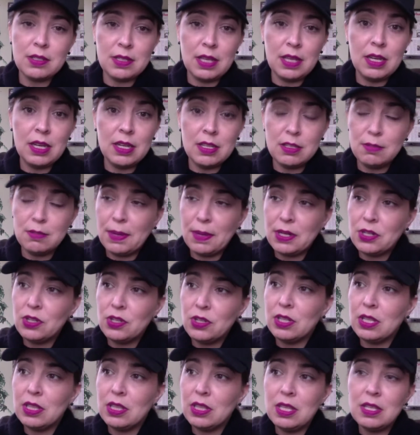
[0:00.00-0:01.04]
And
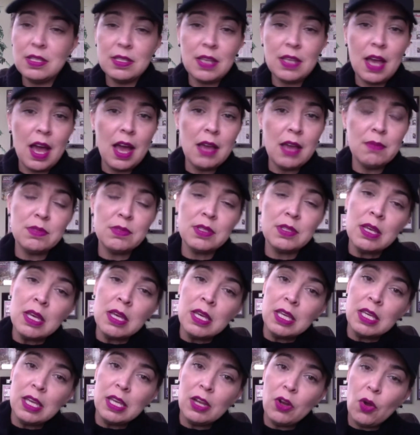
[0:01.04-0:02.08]
especially in these times,
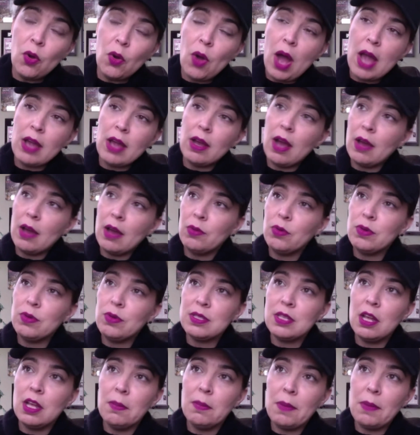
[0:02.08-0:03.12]
you know, I always
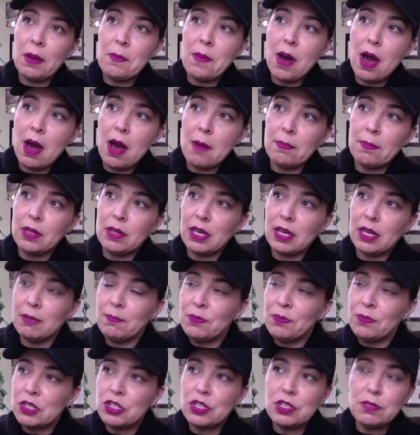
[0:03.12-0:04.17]
tell my mom, like,
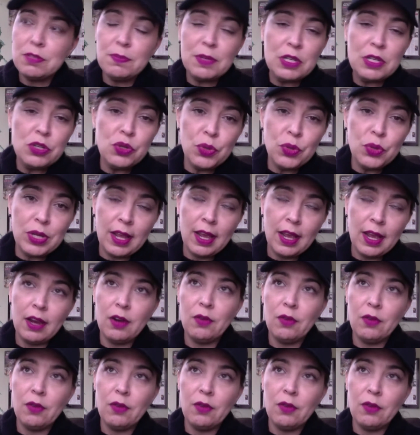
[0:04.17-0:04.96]
she's been doing hair